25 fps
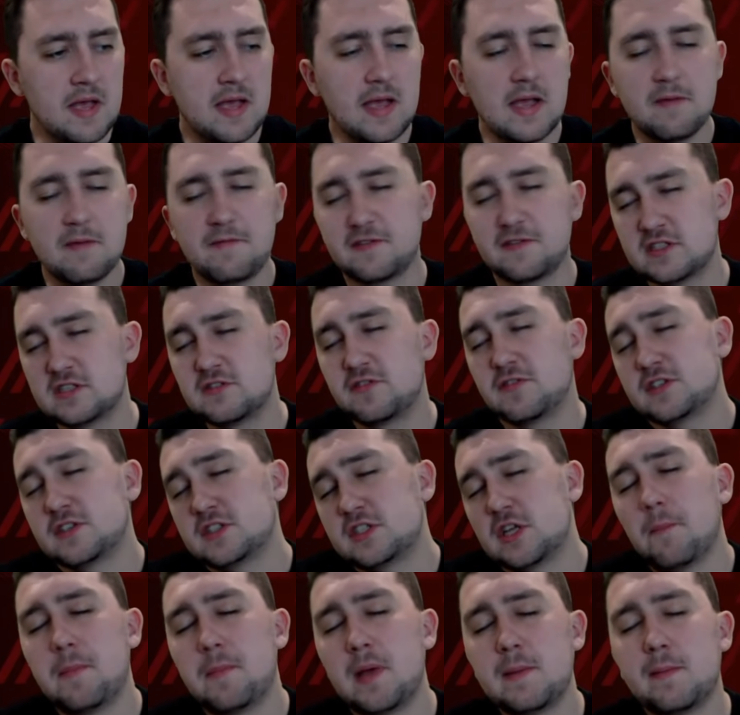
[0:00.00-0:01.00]
for
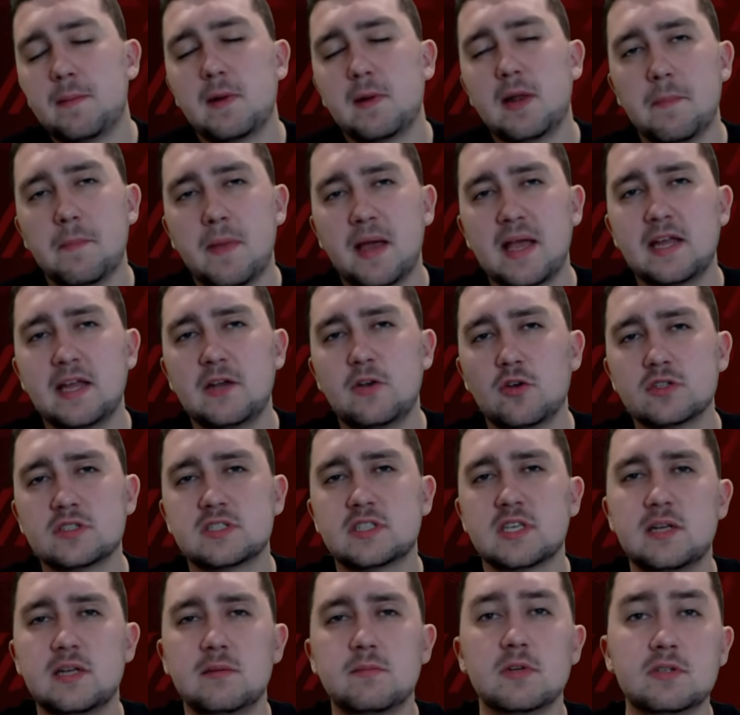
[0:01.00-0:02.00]
some people, it may not seem